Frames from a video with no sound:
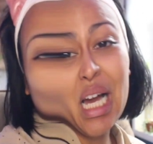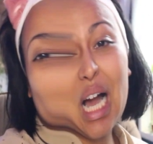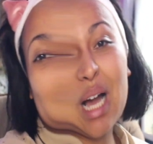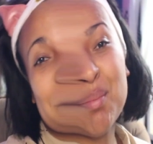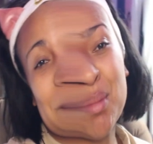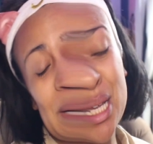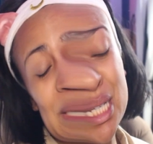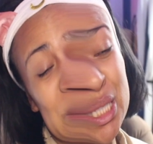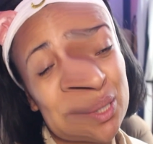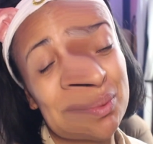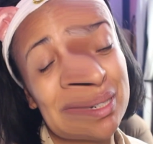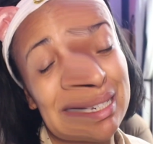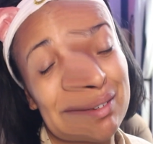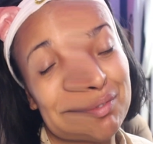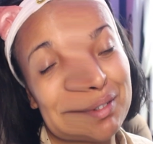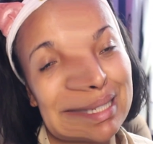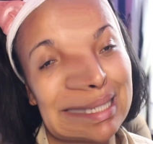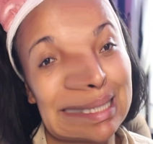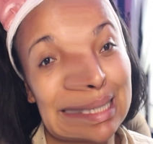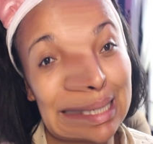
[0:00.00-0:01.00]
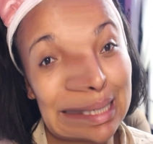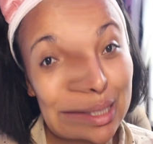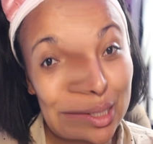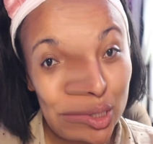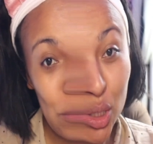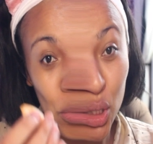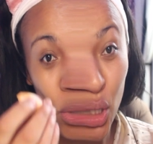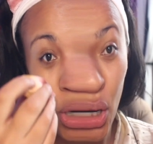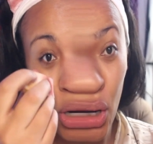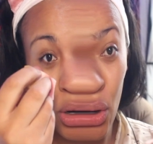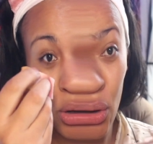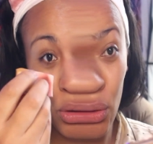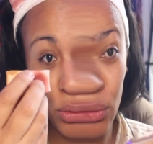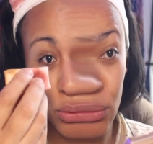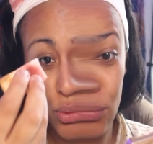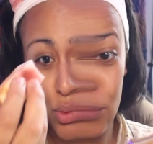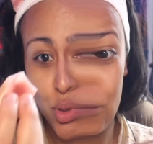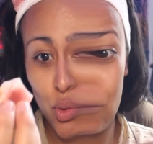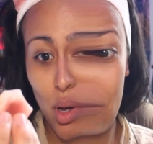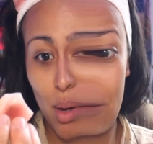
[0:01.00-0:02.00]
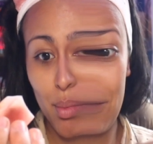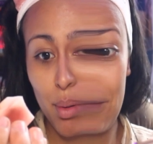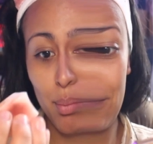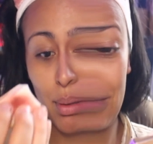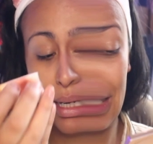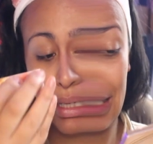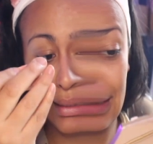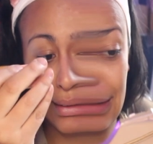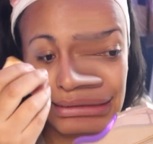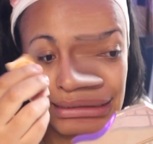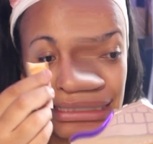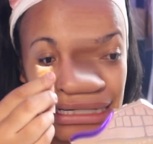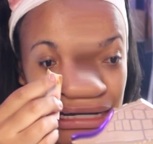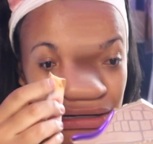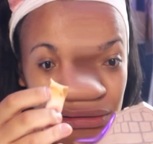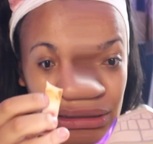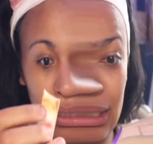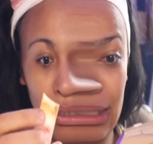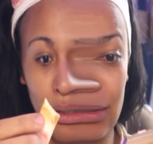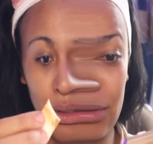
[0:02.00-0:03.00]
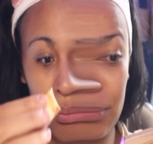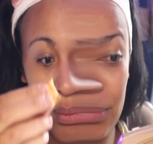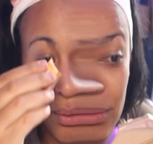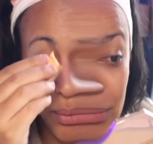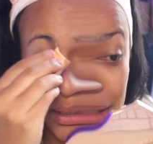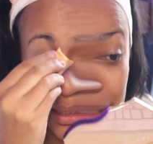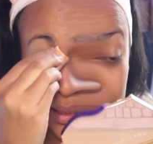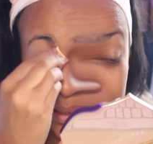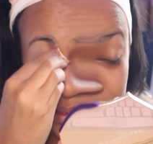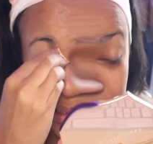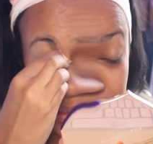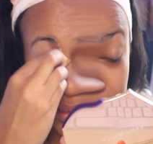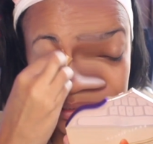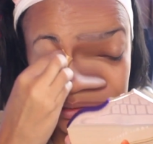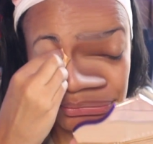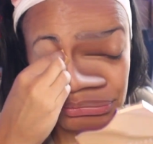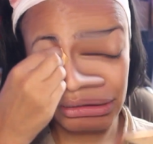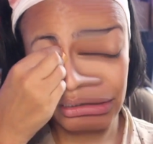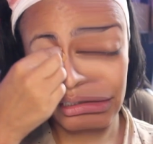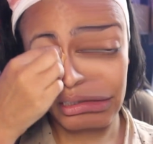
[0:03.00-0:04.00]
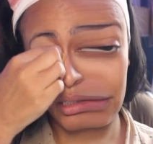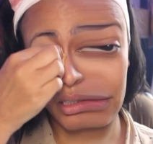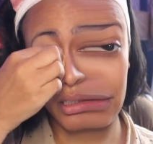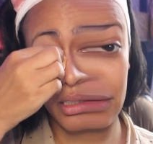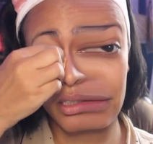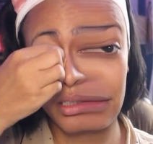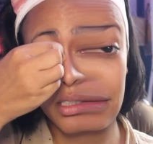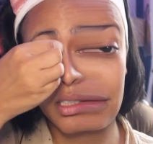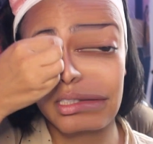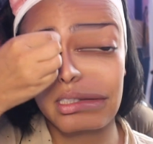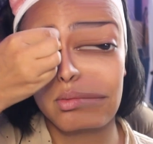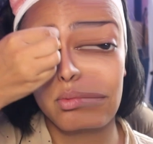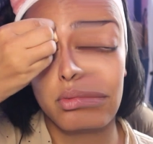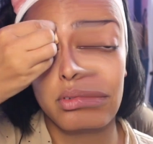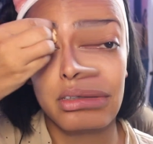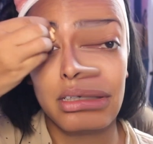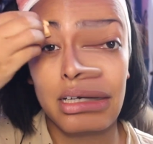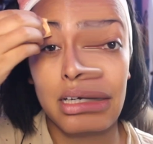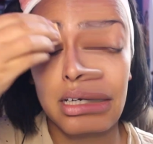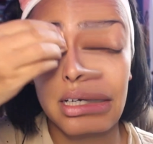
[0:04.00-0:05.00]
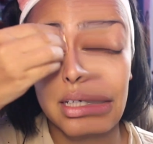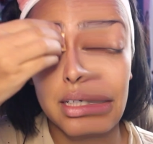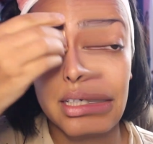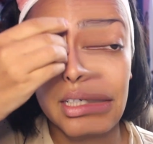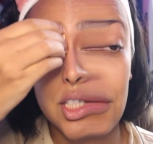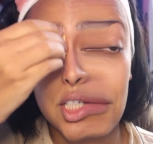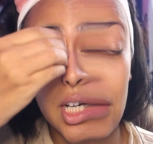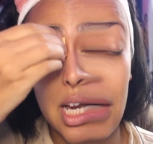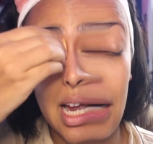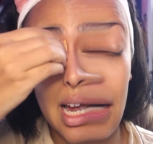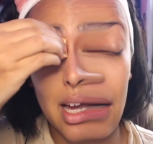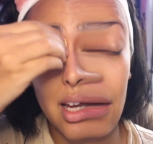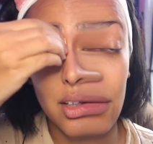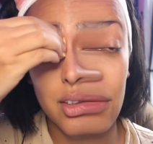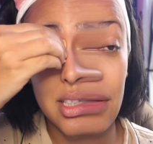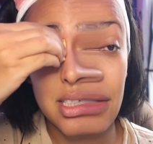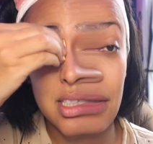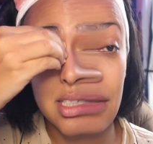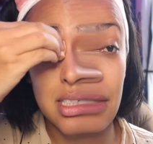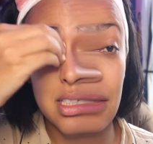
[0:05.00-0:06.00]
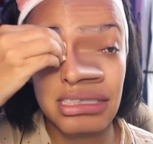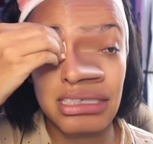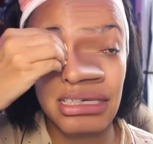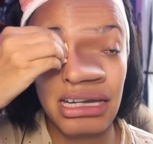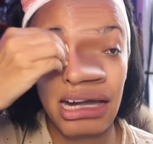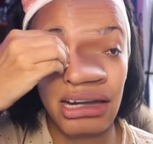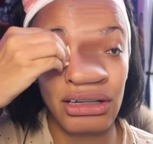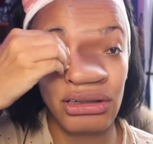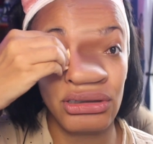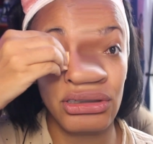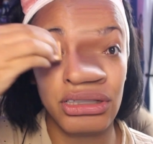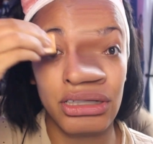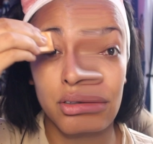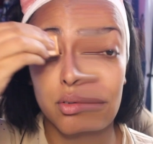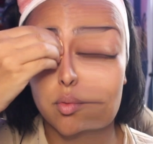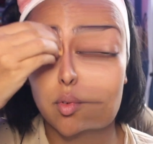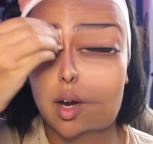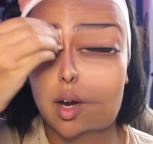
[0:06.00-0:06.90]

I'm also a different skin tone, so I'm gonna blend it out a little bit with this because, honey child, this is not looking